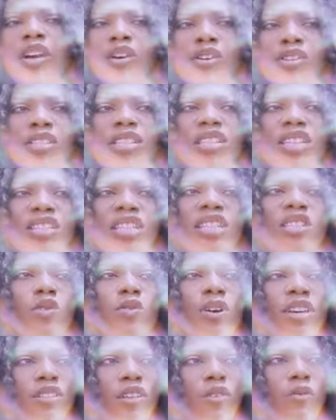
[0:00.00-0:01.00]
Because in a
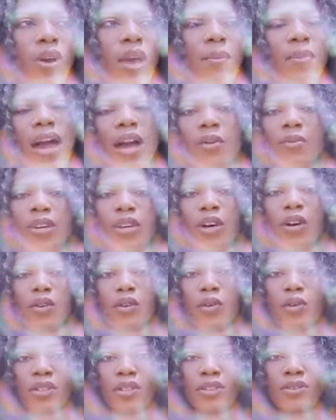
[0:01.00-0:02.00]
situation whereby we all
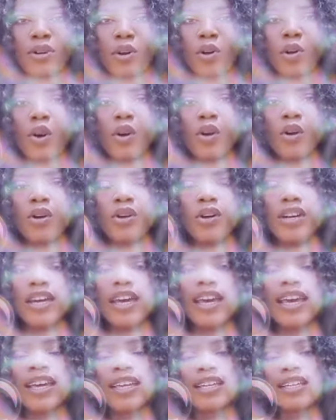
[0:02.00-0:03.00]
know the color
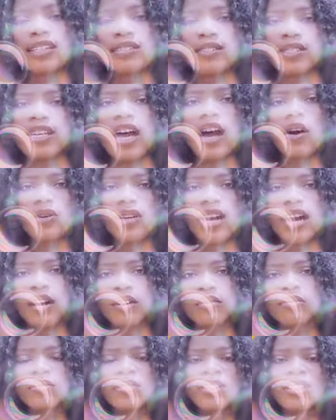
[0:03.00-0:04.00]
in town
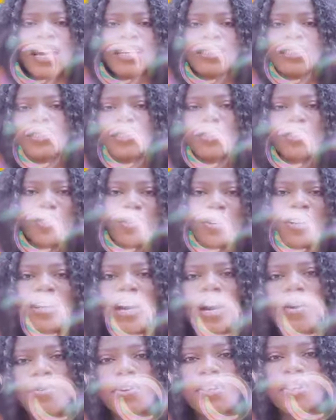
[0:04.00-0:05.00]
now, like the new trend
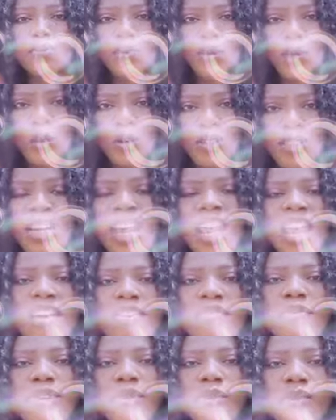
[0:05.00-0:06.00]
now is blonde,
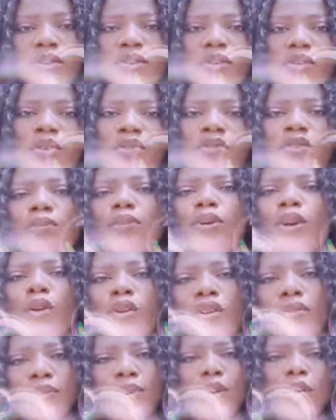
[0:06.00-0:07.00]
everybody want to go for
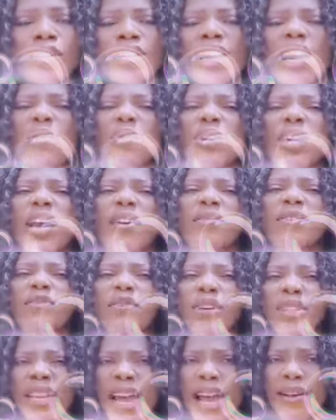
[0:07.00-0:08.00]
blonde, and we have
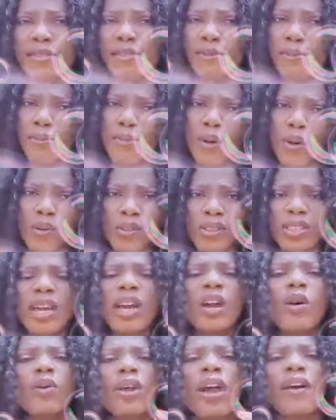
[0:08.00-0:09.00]
different types of blonde.
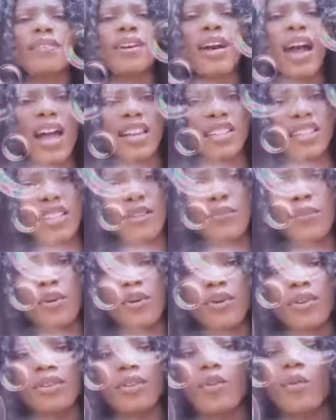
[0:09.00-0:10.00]
We have the ashy
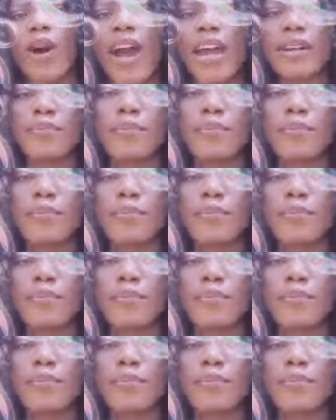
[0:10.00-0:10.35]
blonde, the white